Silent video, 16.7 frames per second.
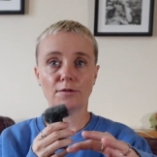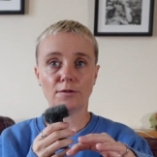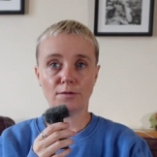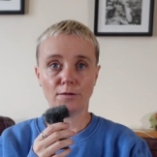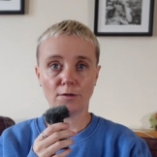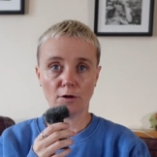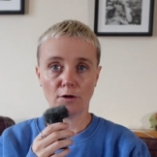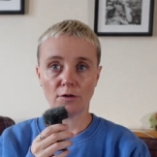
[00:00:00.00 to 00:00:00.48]

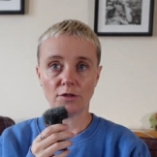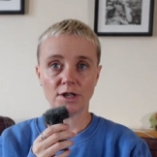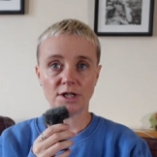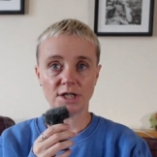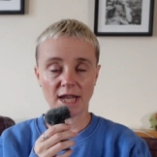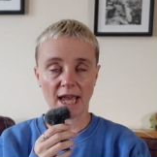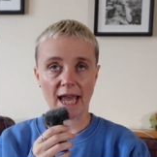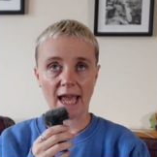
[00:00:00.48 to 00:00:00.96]
for the
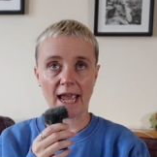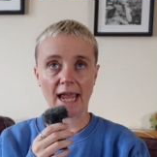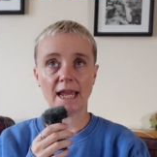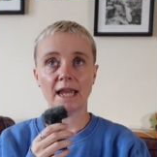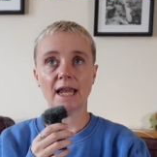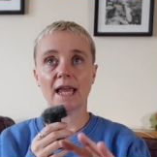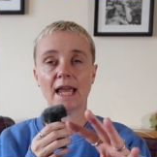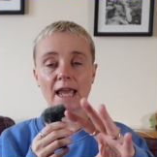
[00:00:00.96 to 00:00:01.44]

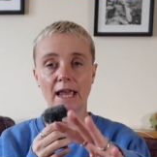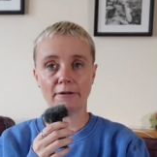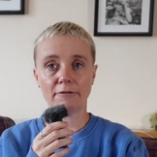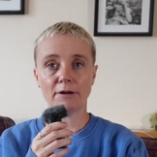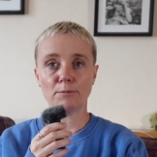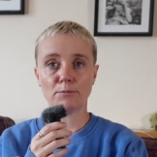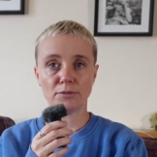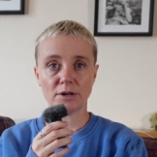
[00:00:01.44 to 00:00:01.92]
day
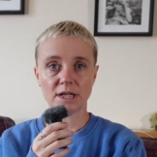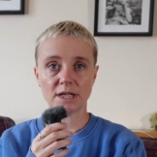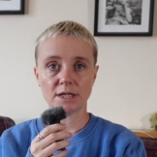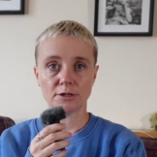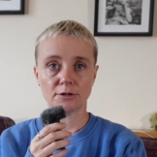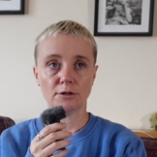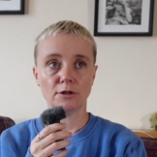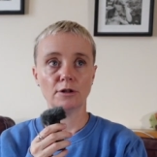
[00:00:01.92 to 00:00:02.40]
here in
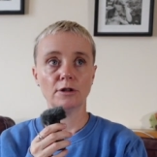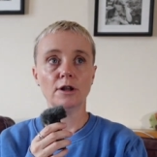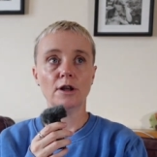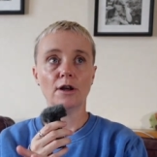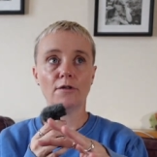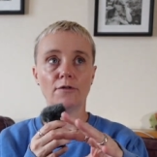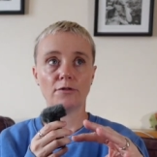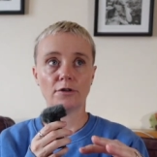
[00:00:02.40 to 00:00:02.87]
Bristol
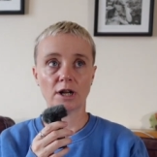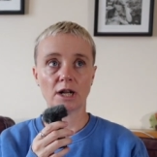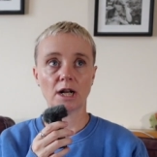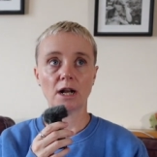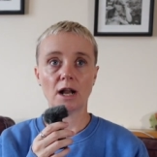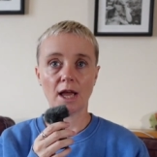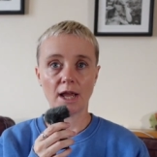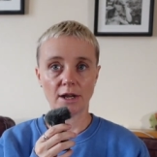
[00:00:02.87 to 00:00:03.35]
for a
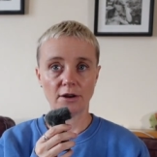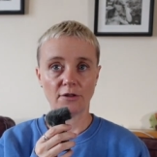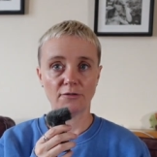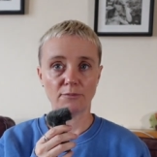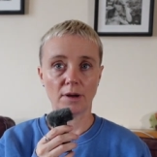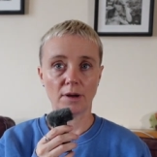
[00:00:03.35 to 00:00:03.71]
client of